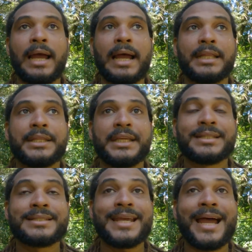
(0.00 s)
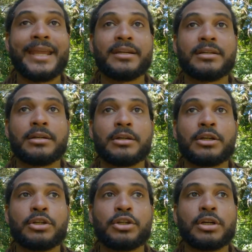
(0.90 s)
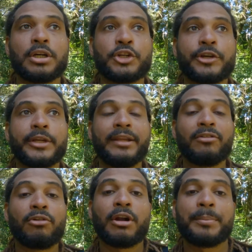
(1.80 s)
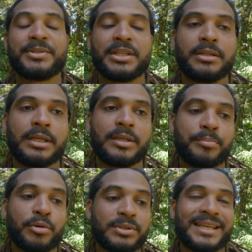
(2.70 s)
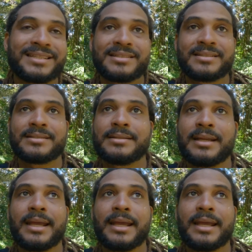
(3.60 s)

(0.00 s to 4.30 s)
And the entire country erupted in protests,